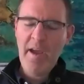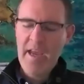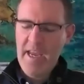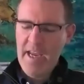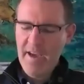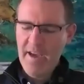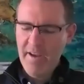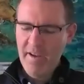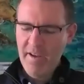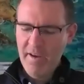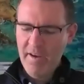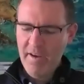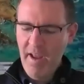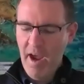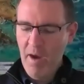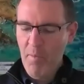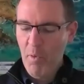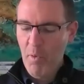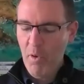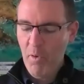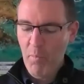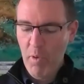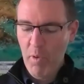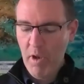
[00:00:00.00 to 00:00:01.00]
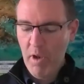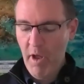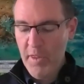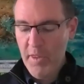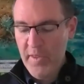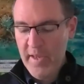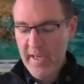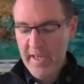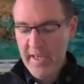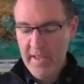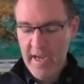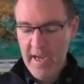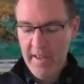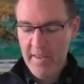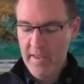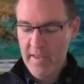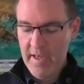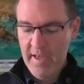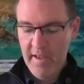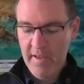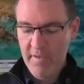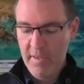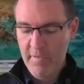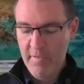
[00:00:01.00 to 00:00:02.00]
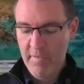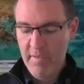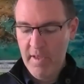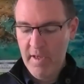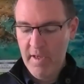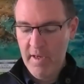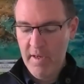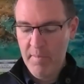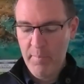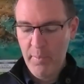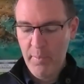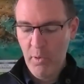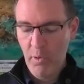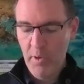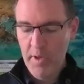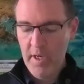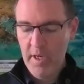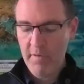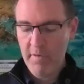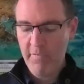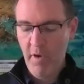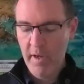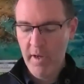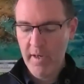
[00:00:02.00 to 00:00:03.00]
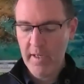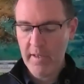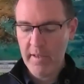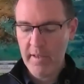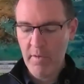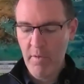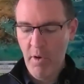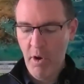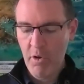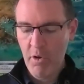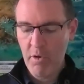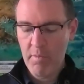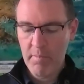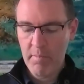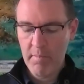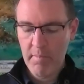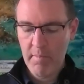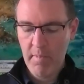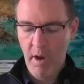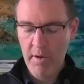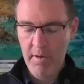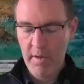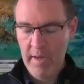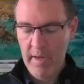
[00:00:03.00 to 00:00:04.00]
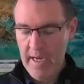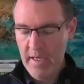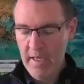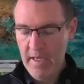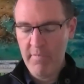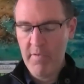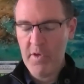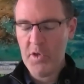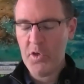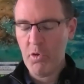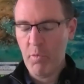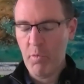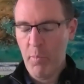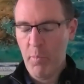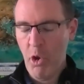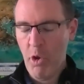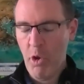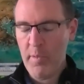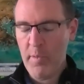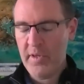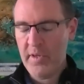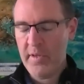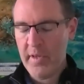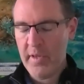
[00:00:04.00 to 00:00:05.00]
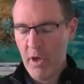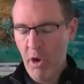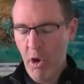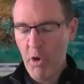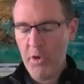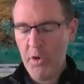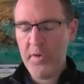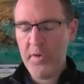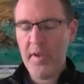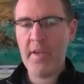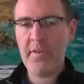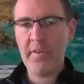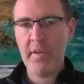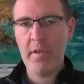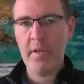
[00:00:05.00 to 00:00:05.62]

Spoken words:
yeah, the employee finding their own individual purpose in the context of